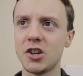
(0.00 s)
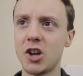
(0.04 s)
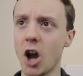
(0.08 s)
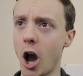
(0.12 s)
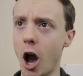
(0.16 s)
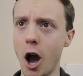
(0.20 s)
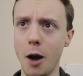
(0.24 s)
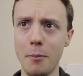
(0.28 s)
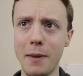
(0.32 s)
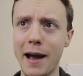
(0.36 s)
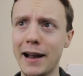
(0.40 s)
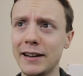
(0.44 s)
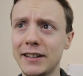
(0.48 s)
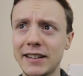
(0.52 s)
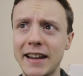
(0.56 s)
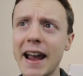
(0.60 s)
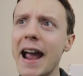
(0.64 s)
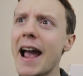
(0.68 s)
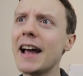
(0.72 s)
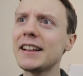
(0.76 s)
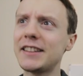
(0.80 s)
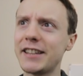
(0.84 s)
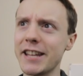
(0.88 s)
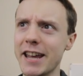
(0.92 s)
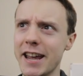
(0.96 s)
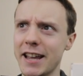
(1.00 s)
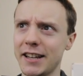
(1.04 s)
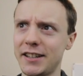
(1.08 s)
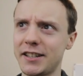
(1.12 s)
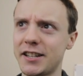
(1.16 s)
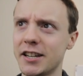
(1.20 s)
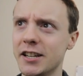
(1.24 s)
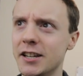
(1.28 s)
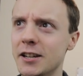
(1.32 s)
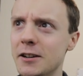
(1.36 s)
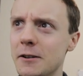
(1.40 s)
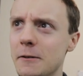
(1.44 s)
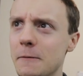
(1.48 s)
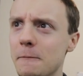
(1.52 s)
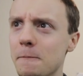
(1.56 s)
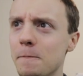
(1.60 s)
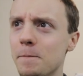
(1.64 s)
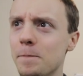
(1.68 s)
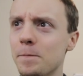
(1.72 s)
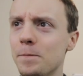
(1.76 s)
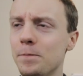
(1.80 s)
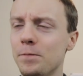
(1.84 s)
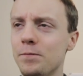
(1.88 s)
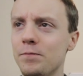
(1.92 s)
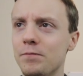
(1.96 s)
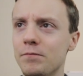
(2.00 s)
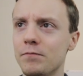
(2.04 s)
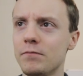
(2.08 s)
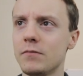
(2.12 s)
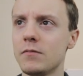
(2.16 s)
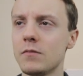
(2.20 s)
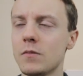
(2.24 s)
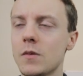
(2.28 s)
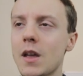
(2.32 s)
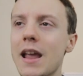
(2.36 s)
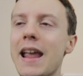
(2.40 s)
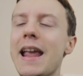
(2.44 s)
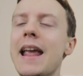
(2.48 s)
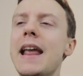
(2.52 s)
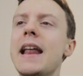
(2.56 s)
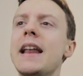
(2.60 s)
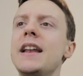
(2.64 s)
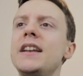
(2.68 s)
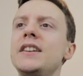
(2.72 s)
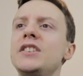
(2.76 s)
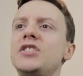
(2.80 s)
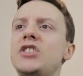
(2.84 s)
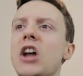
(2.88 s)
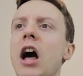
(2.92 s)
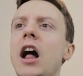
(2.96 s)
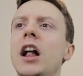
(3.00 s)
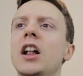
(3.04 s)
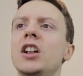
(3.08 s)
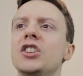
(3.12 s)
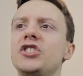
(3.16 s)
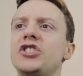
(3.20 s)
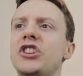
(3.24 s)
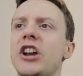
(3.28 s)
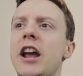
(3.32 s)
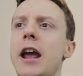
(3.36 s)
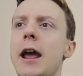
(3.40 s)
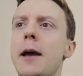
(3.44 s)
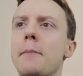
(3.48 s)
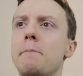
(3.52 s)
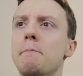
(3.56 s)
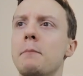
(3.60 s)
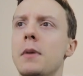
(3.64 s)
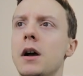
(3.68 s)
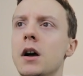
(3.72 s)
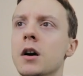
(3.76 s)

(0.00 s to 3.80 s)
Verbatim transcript: come and get it! Indulge him!